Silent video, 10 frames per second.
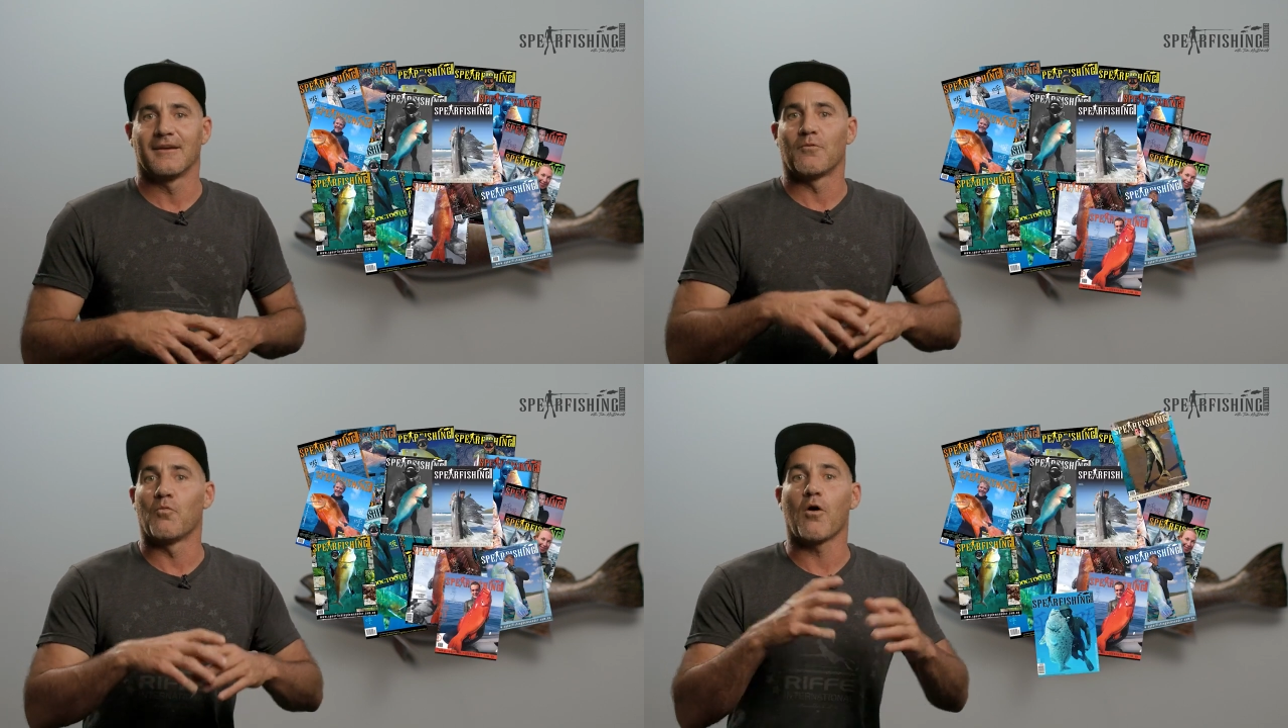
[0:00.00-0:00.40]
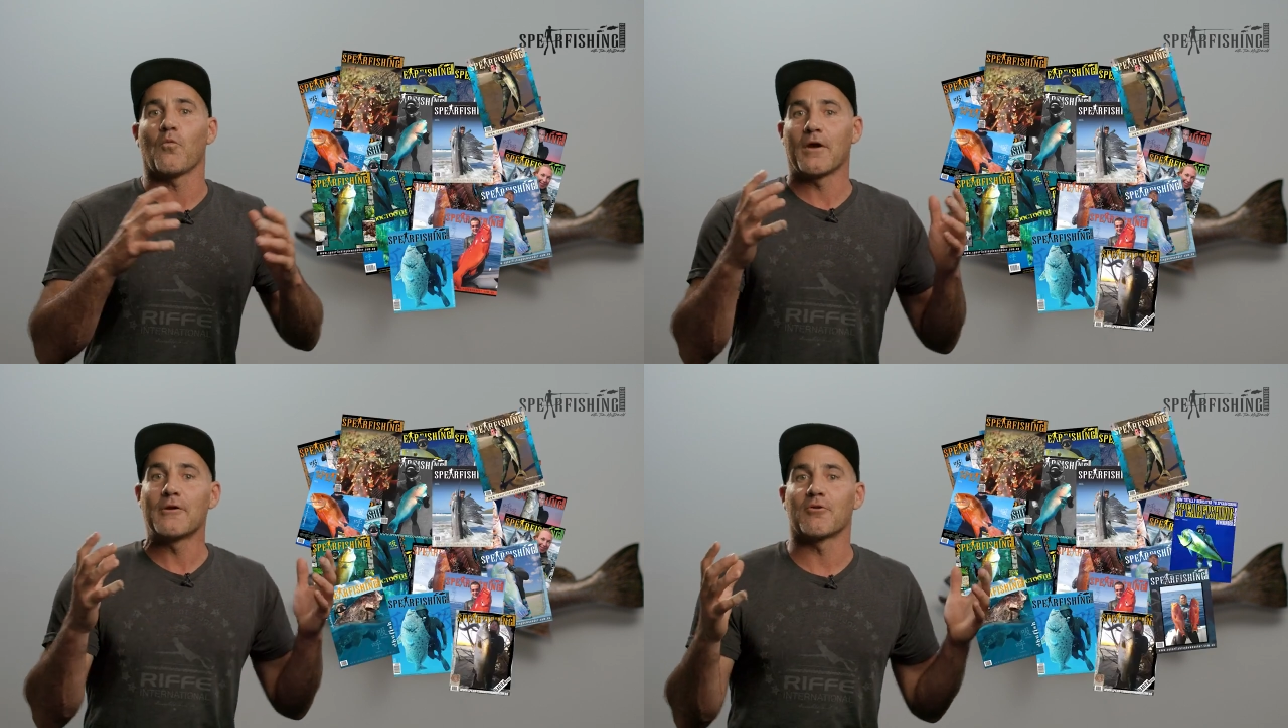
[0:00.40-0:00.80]

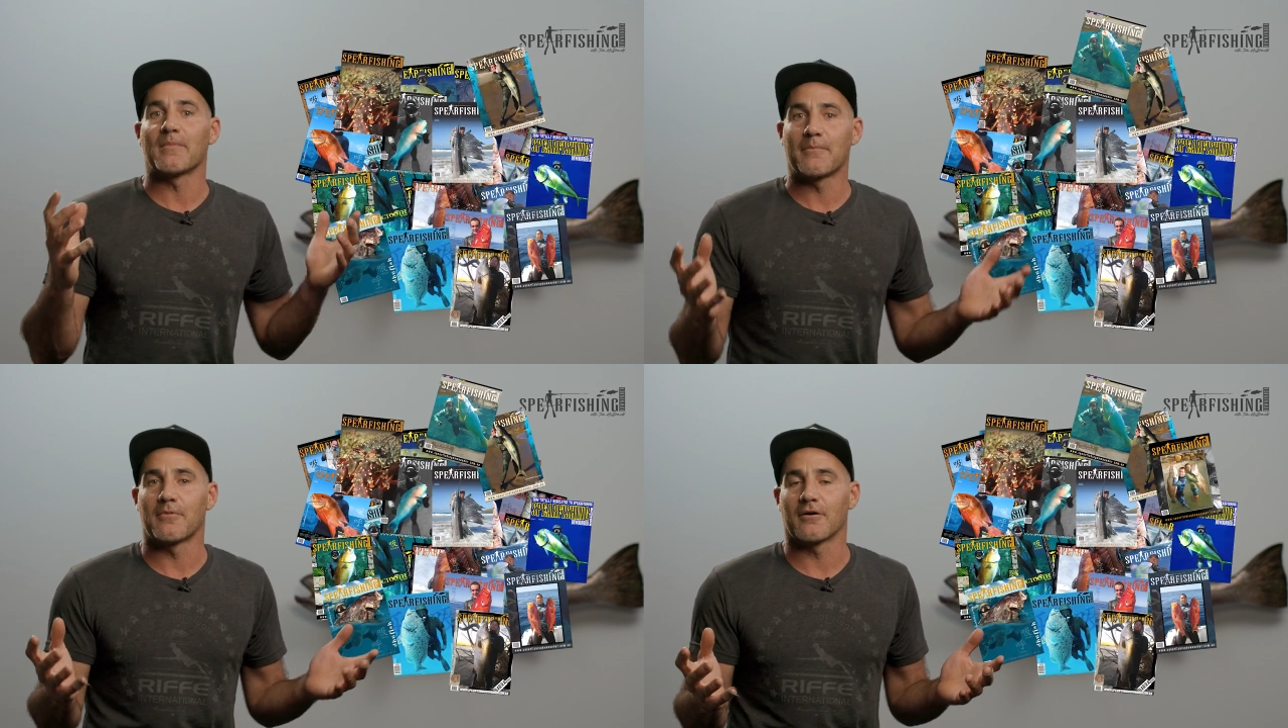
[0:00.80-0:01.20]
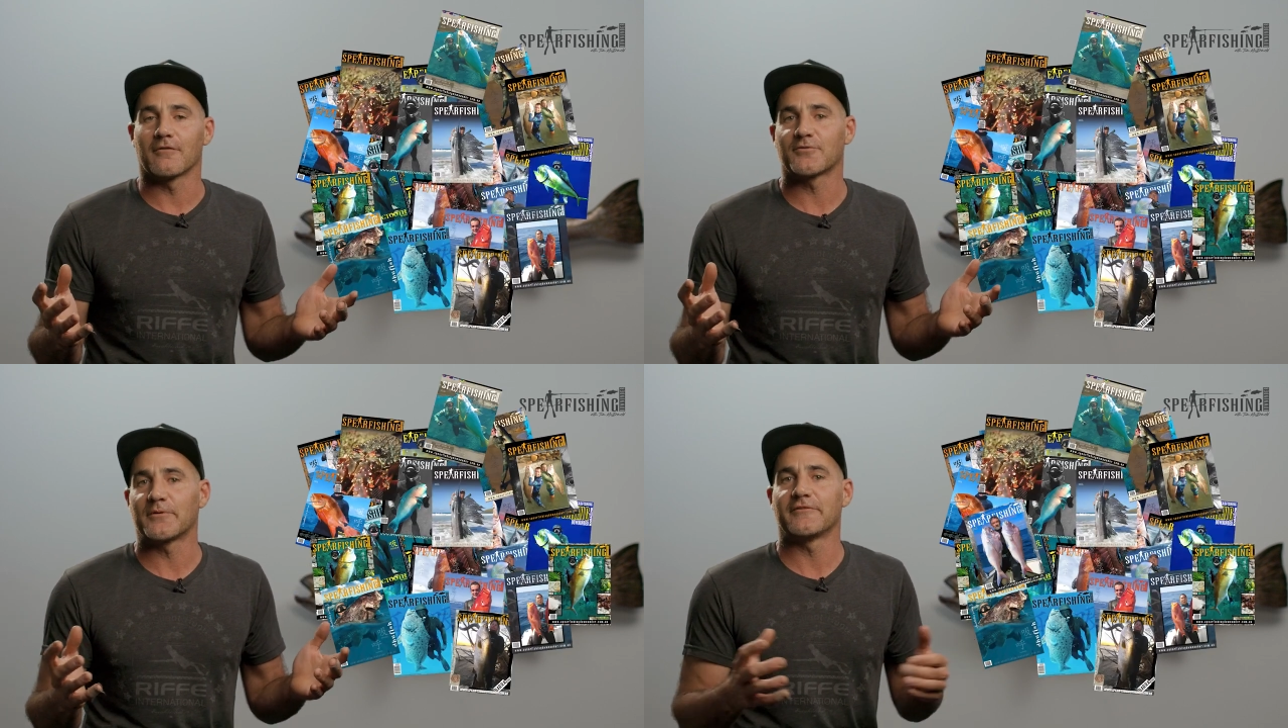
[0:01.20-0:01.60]
what we remember
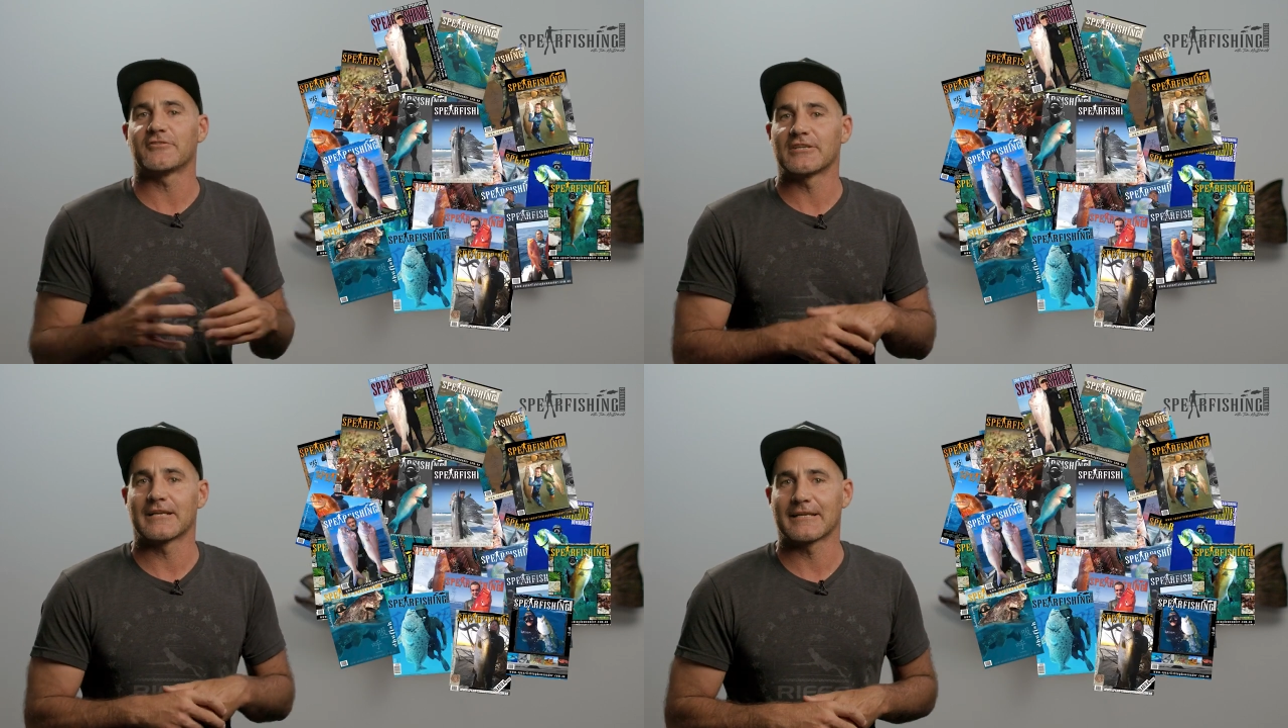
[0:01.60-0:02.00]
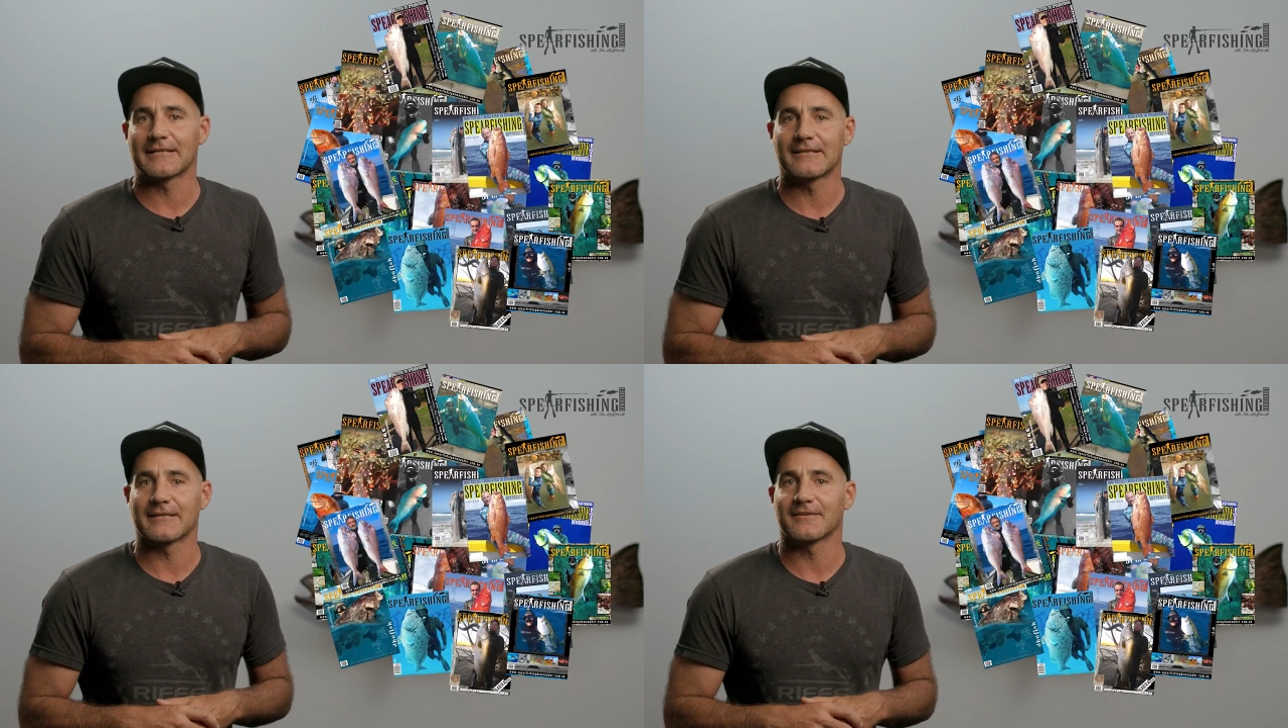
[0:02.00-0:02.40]
of Spearfishing Down
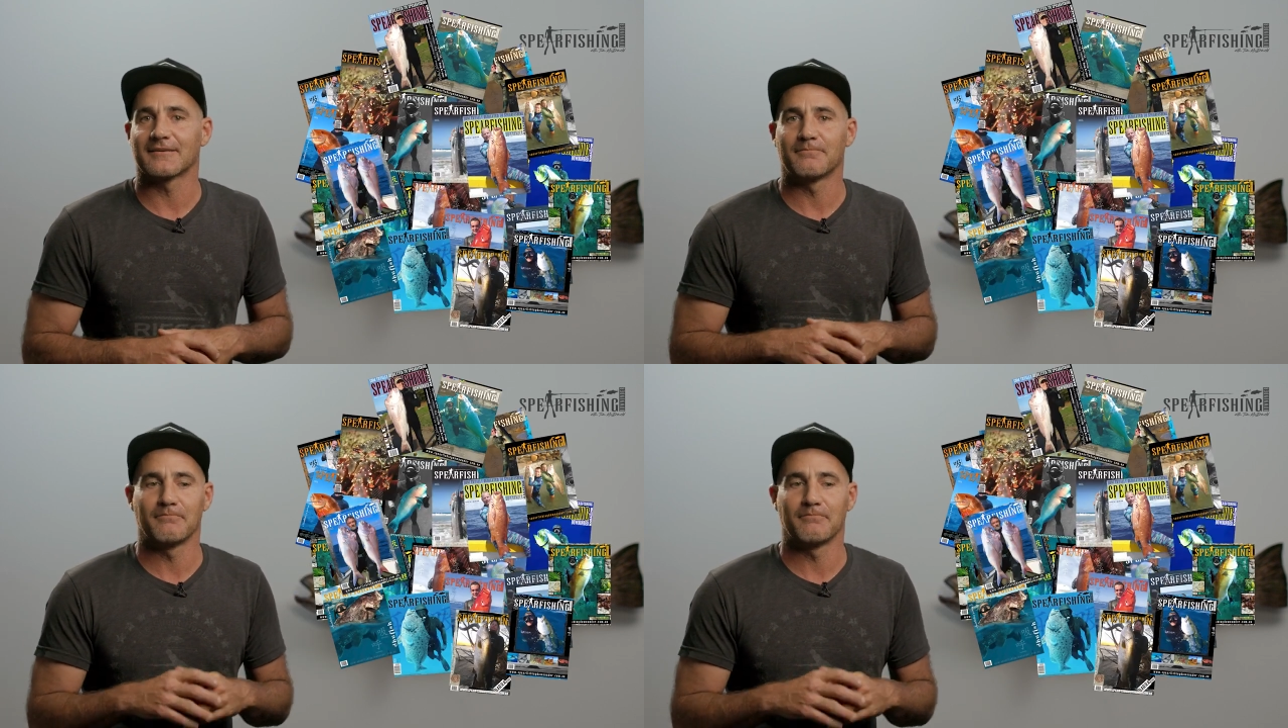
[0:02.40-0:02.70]
Under.